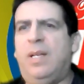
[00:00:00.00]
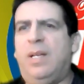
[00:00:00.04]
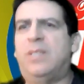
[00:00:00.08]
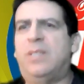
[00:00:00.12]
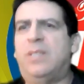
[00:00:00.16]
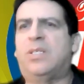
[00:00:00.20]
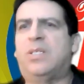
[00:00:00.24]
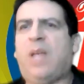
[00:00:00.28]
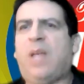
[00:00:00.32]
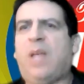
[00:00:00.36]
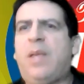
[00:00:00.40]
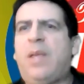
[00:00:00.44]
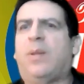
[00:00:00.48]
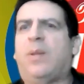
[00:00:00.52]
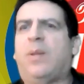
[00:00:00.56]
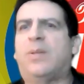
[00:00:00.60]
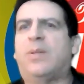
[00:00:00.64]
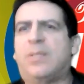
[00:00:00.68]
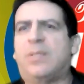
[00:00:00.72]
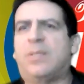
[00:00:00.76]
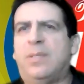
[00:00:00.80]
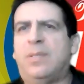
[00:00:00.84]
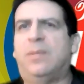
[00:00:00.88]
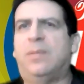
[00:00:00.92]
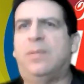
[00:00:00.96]
and
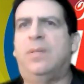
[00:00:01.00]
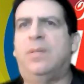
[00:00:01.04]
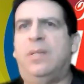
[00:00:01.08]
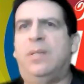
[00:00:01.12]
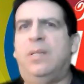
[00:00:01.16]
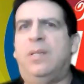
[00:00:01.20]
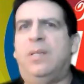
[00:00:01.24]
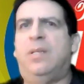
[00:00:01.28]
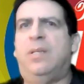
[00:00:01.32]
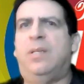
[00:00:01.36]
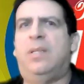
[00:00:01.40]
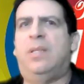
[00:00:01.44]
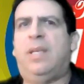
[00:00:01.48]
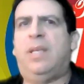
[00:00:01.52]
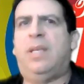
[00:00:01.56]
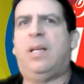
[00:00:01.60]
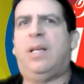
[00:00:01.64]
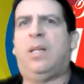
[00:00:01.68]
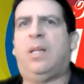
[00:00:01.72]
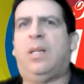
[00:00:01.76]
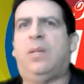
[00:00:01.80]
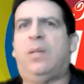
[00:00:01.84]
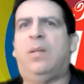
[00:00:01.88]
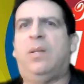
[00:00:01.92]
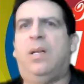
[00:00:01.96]
cycles
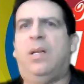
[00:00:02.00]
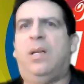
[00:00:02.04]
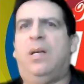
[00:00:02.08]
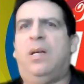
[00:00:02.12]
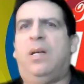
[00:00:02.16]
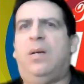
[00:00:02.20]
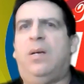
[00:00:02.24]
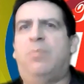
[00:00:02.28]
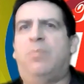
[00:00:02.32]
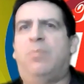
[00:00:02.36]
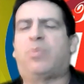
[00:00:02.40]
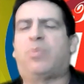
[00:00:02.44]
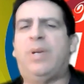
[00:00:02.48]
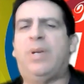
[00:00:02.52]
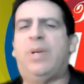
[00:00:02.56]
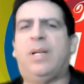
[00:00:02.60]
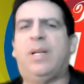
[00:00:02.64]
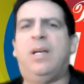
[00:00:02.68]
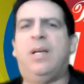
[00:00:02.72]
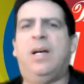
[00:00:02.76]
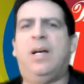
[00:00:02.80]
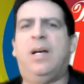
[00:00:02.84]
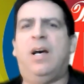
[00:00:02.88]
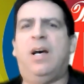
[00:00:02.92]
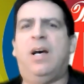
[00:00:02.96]
that'll uh,
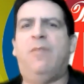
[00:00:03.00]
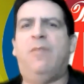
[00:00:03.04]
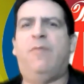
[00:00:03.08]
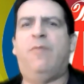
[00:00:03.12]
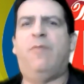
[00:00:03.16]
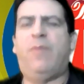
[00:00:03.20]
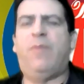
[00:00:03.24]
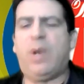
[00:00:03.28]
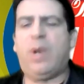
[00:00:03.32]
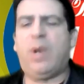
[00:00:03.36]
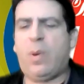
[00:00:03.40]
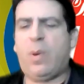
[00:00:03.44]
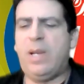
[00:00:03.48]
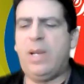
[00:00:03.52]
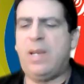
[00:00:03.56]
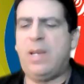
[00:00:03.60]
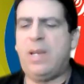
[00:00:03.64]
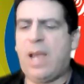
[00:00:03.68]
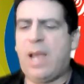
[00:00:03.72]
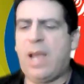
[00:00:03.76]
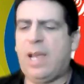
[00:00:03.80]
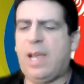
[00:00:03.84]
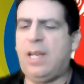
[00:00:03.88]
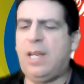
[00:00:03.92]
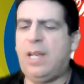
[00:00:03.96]
bring a very
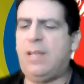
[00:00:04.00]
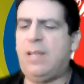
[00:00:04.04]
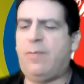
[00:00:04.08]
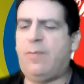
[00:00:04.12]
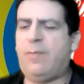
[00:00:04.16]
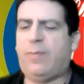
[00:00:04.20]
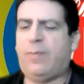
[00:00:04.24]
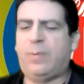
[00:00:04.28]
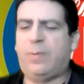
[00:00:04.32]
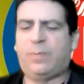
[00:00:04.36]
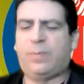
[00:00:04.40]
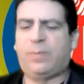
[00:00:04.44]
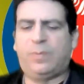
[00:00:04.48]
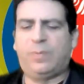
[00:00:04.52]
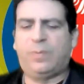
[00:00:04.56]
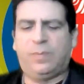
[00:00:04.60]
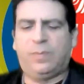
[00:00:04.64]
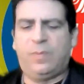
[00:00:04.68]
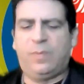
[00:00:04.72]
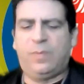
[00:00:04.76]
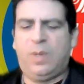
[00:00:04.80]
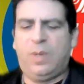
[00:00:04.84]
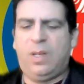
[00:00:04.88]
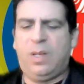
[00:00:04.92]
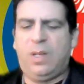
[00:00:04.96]
negative
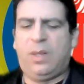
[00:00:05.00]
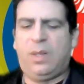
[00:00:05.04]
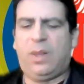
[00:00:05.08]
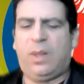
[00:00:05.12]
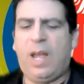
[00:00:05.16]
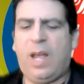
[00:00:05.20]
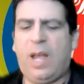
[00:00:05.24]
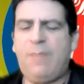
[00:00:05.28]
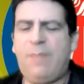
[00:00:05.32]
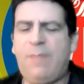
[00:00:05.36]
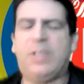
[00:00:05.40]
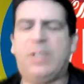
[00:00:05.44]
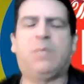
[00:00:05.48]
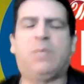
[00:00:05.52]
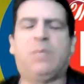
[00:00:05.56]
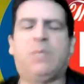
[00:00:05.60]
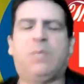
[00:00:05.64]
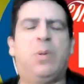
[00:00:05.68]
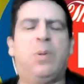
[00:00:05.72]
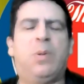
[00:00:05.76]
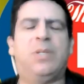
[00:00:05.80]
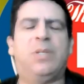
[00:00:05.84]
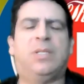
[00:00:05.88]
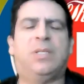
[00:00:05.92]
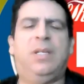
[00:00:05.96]
life
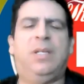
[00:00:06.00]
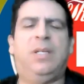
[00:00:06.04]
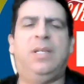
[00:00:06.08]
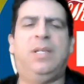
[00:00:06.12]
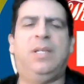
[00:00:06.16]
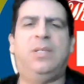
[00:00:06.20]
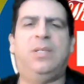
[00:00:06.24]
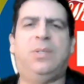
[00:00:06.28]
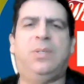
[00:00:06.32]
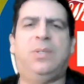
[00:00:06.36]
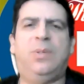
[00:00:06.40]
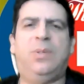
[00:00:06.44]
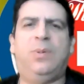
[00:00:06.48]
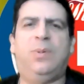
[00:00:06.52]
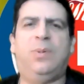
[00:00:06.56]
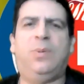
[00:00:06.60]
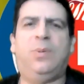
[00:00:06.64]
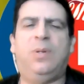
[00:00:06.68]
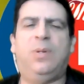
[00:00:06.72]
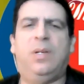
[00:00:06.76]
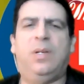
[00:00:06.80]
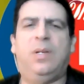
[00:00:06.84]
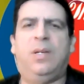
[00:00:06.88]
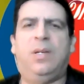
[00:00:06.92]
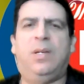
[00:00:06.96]
experience
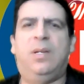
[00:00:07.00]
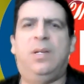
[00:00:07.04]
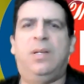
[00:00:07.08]
into